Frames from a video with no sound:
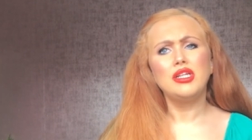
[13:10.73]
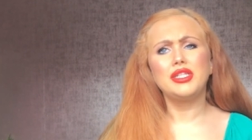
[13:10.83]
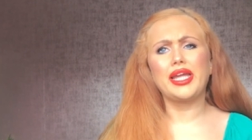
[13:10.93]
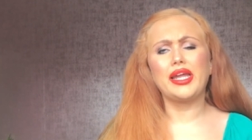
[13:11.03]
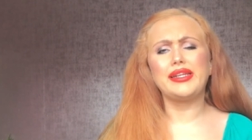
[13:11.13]

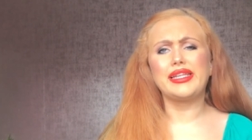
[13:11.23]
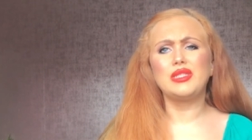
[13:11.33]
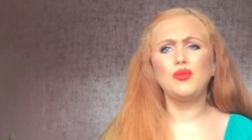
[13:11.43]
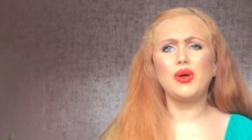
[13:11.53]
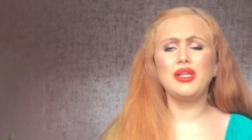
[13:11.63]
to get a
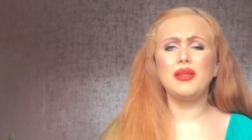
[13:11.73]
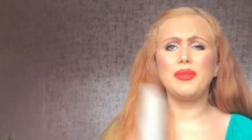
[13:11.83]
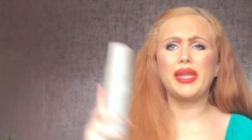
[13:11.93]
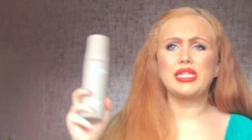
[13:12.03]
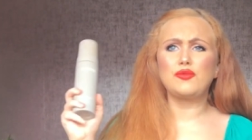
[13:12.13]
decent one
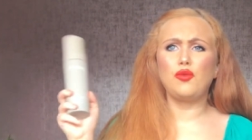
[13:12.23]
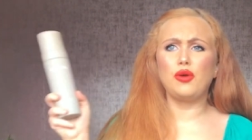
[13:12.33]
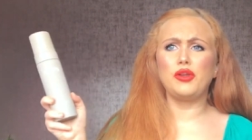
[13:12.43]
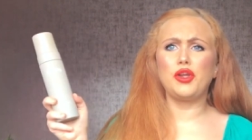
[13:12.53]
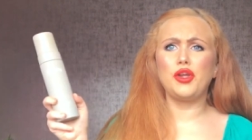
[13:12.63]
then it's
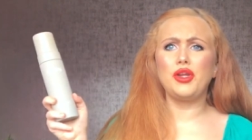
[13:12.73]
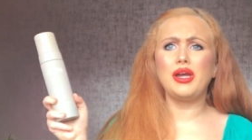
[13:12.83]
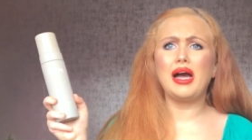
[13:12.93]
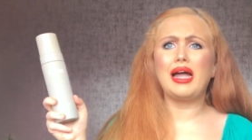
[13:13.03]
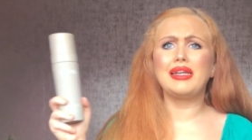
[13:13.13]
for you
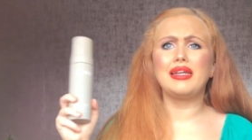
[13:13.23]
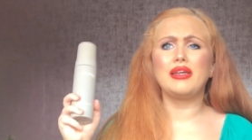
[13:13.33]
and